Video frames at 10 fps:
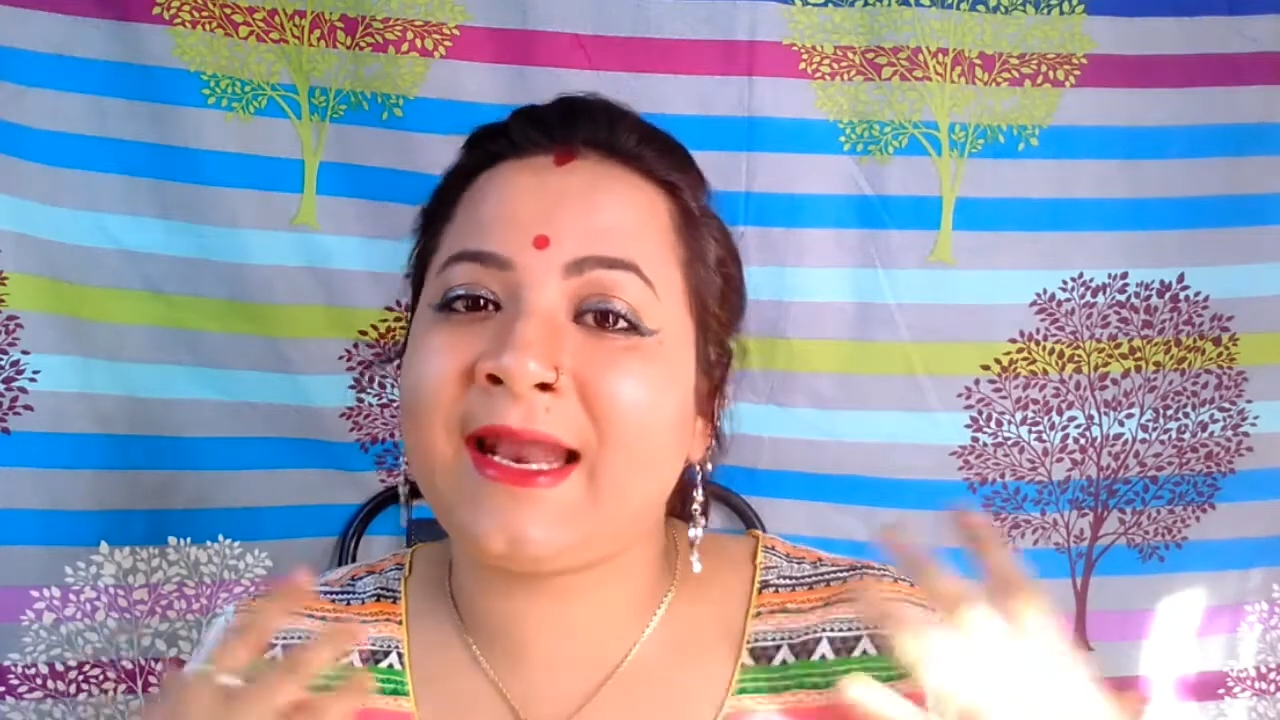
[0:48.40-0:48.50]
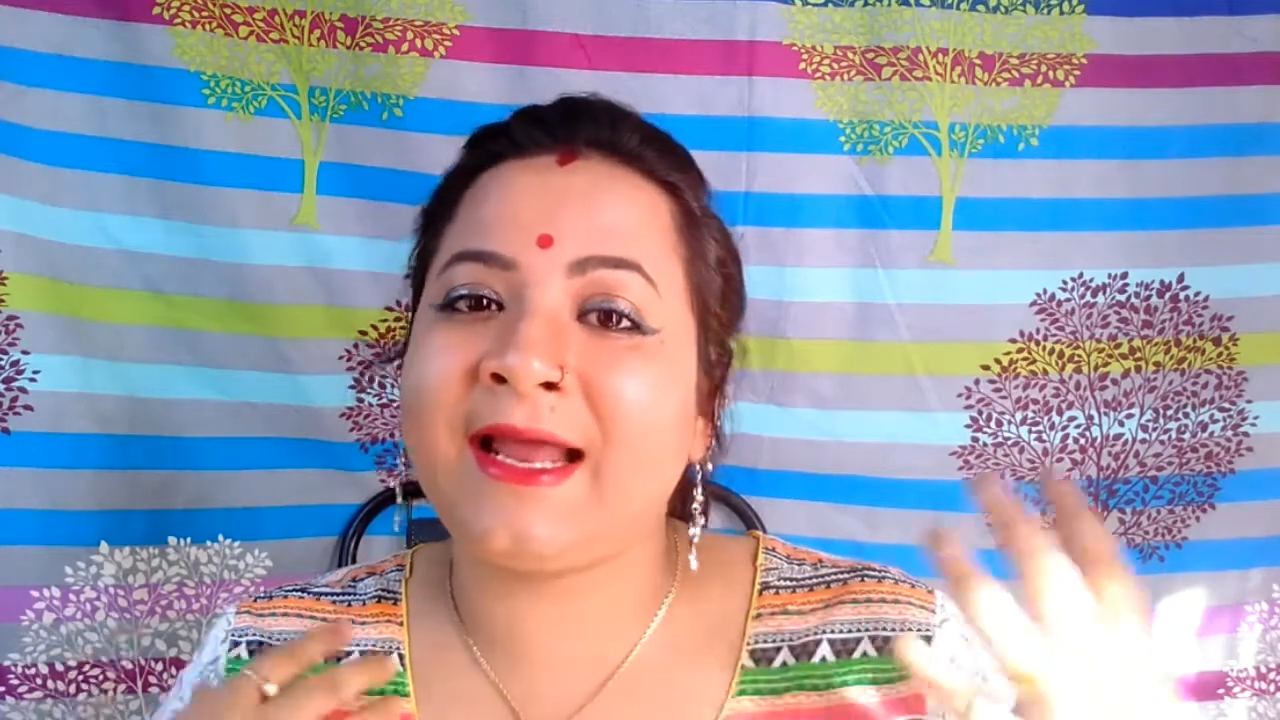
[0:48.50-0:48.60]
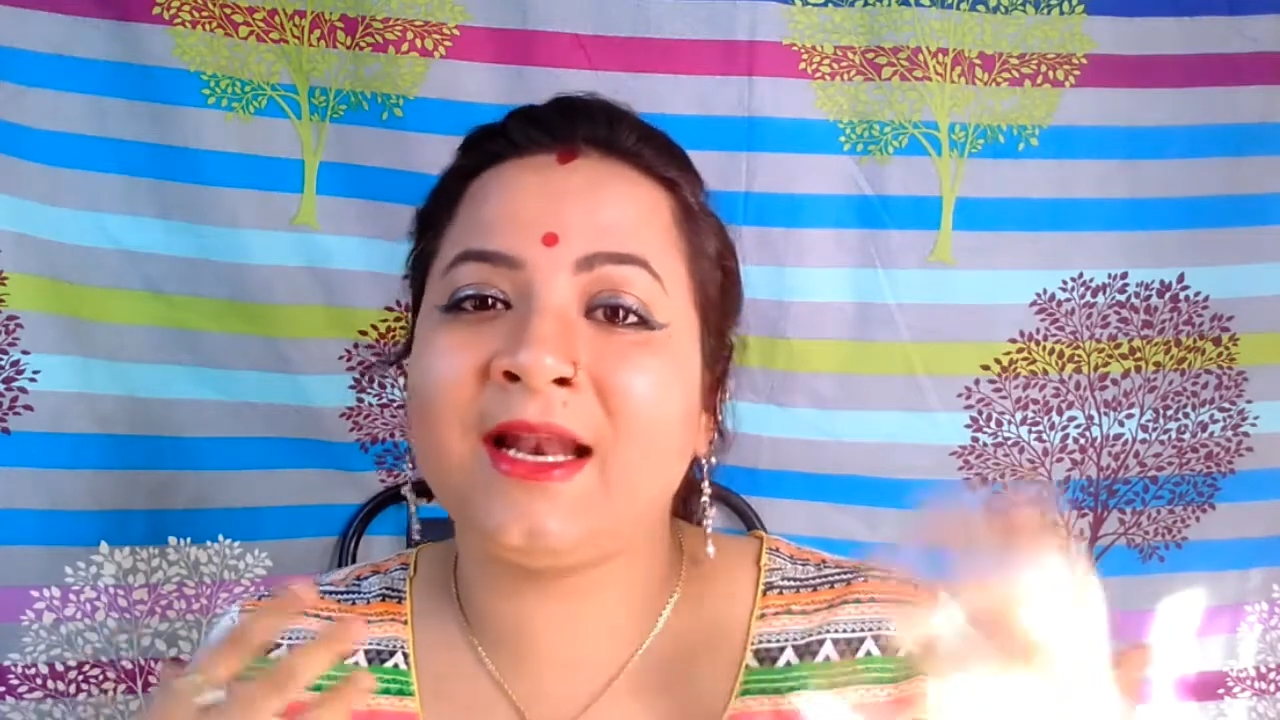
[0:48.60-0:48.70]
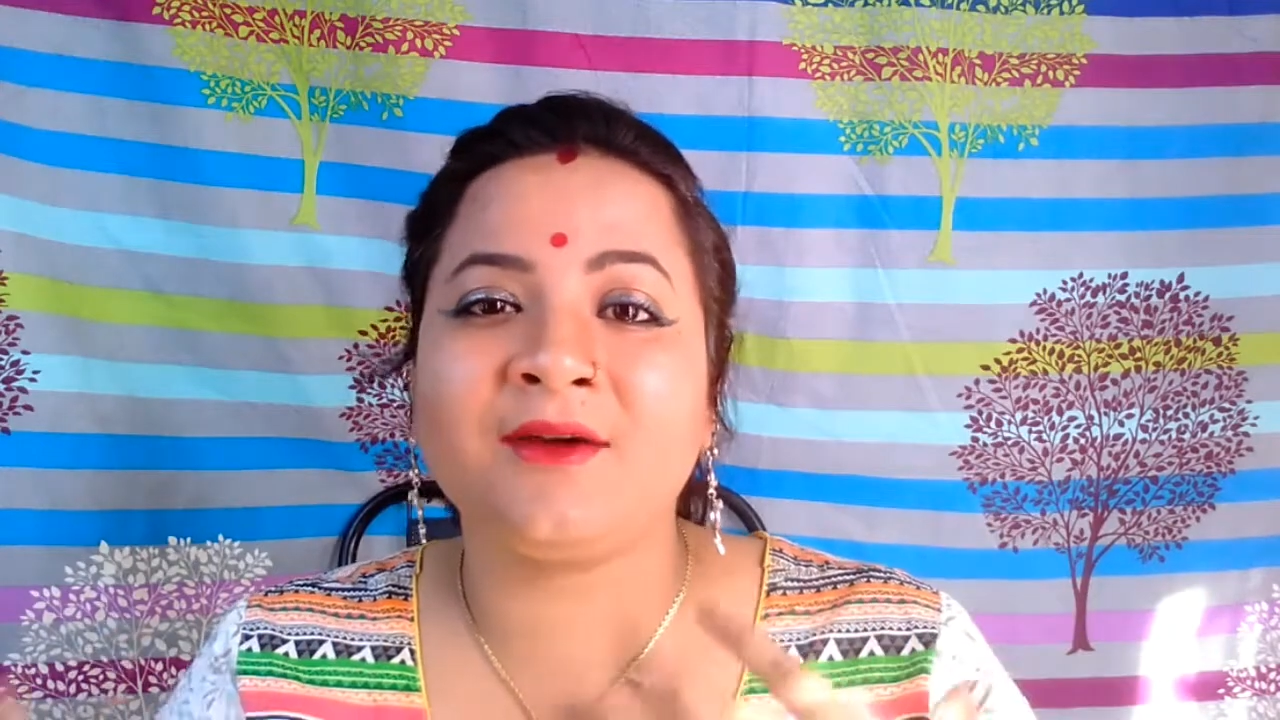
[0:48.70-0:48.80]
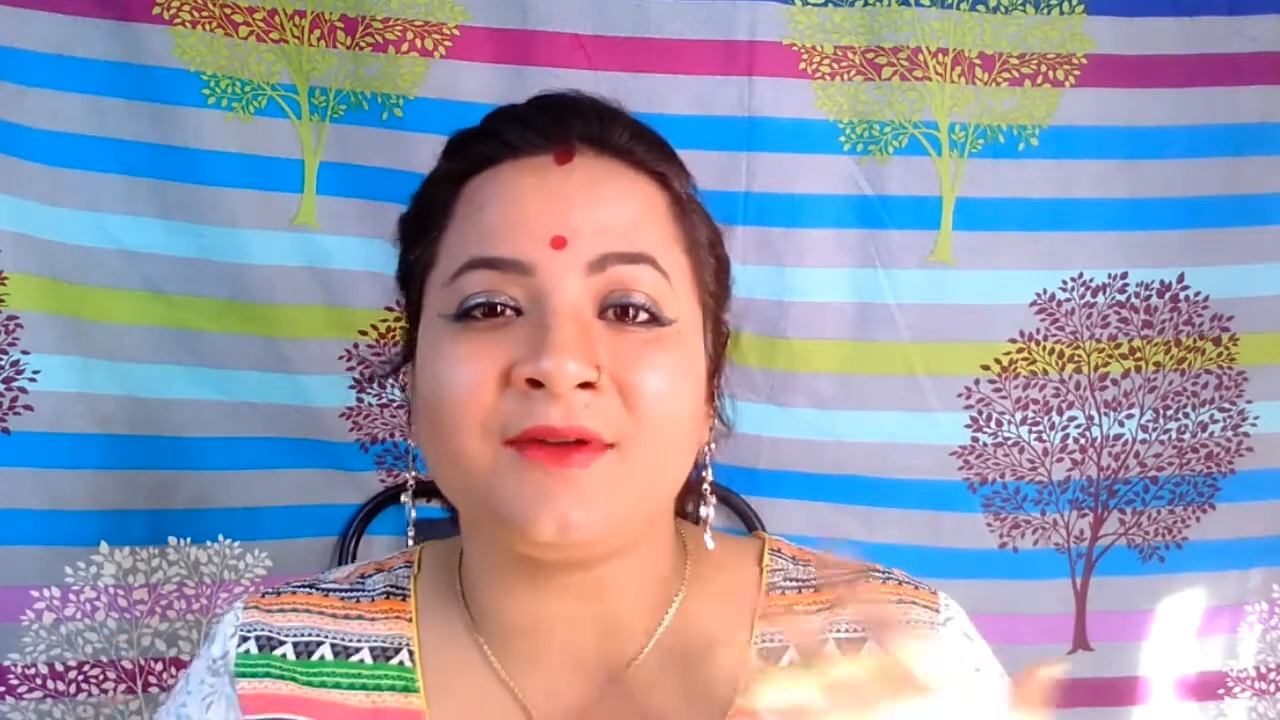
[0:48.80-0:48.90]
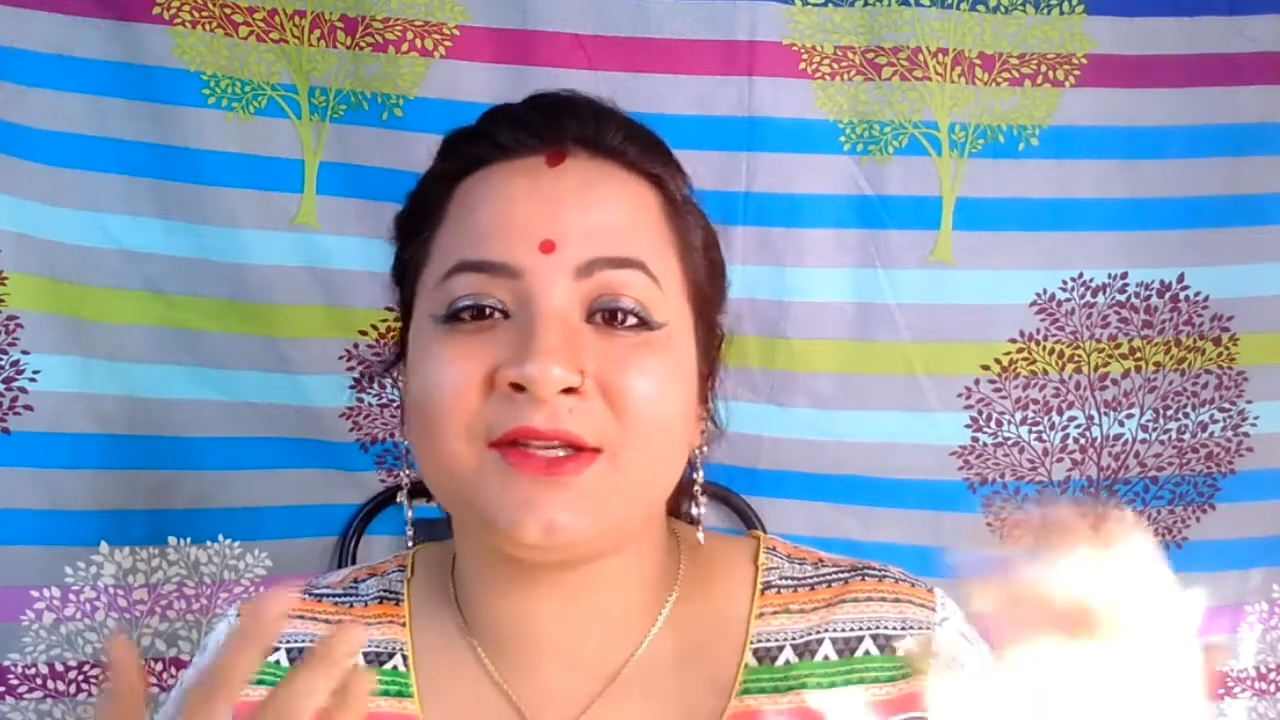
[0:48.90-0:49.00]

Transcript: and i love